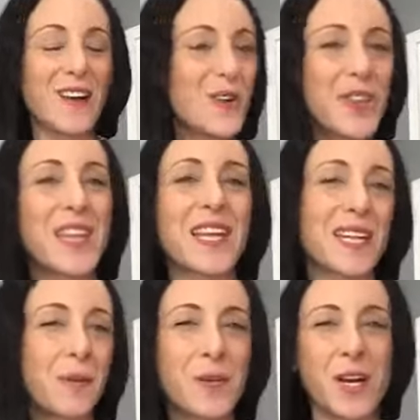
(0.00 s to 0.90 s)
don't
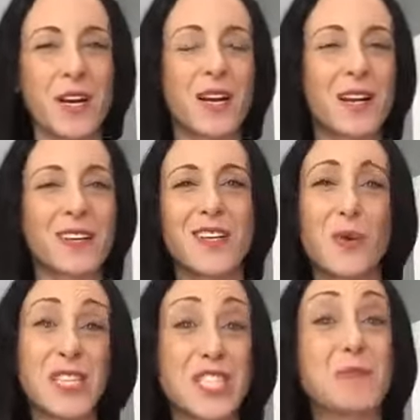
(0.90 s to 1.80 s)
think I'm gonna, you know,
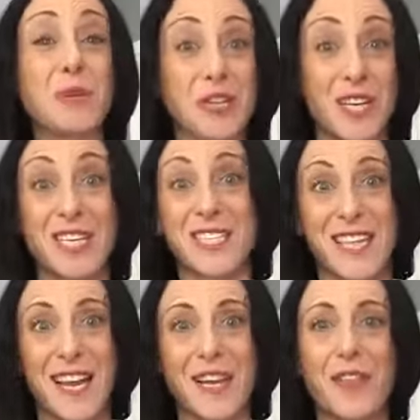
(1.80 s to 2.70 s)
experience
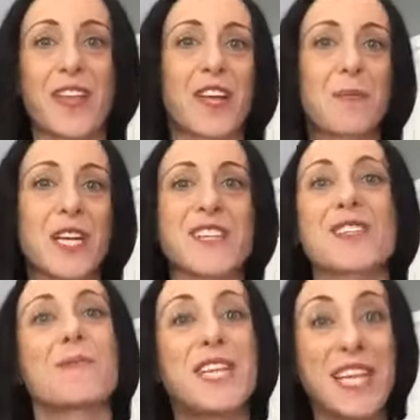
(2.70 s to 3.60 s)
anything because
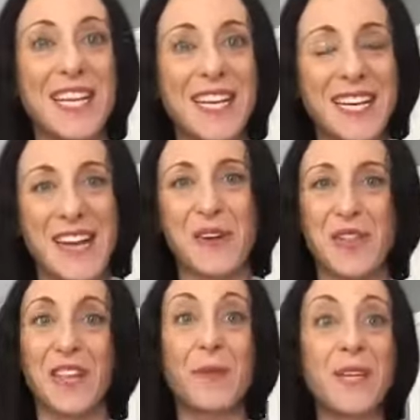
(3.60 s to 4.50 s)
I'm eating
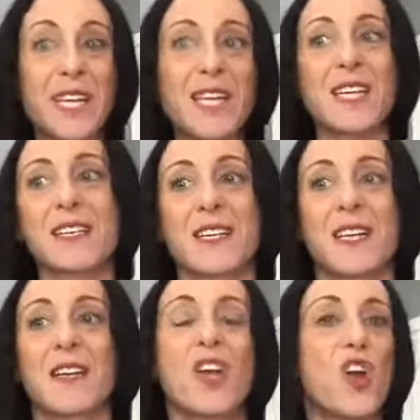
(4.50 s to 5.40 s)
healthy, I'm eating
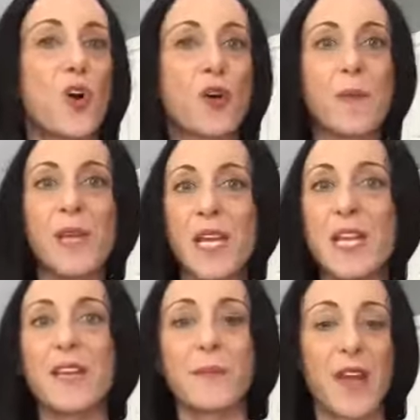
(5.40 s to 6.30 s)
clean, or I'm
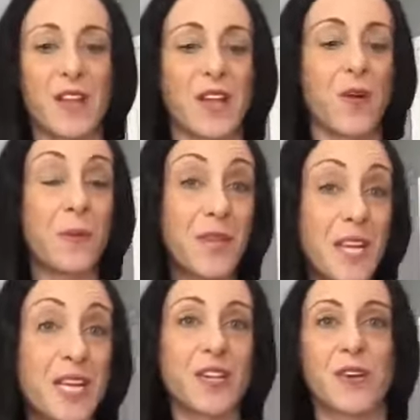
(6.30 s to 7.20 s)
eating paleo, I'm
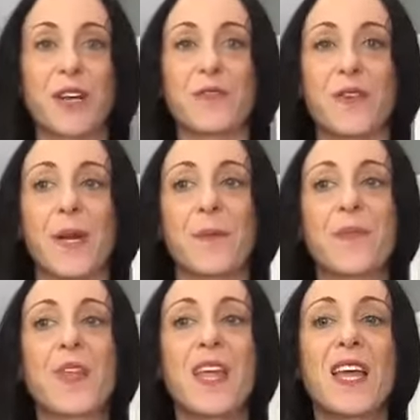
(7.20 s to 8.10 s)
eating grain free.
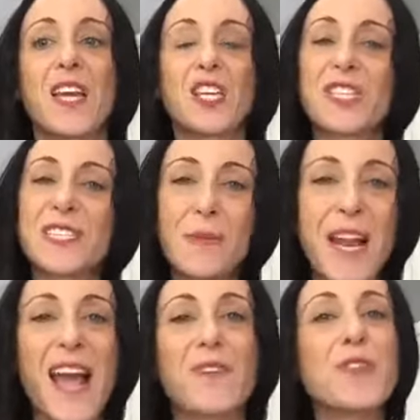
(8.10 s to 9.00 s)
She said,
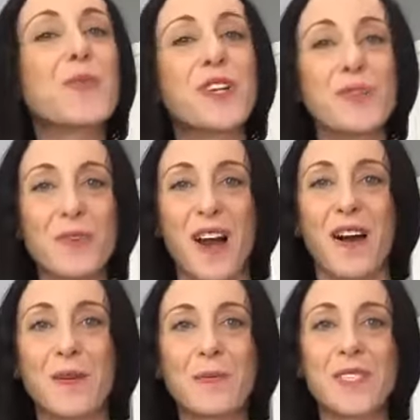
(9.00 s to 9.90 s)
but everyone who
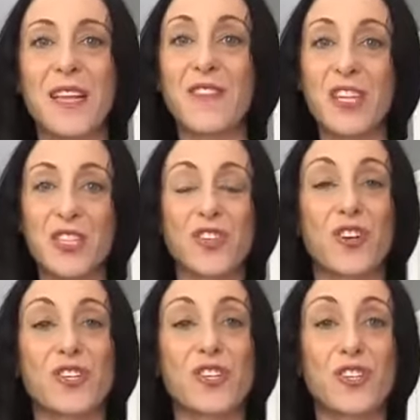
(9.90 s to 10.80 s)
comes and they
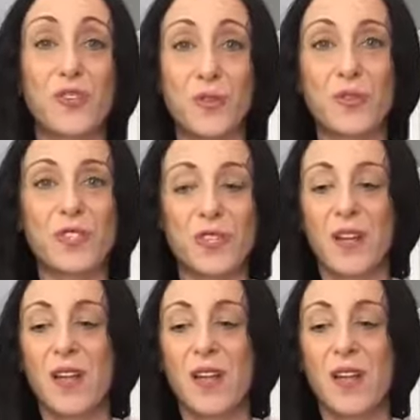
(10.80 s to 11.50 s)
start to use